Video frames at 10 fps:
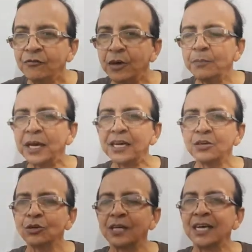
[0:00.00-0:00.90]
We
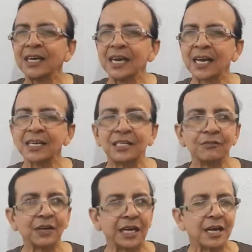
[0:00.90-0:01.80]
begin to think
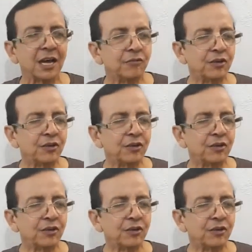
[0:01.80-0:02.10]
negatively.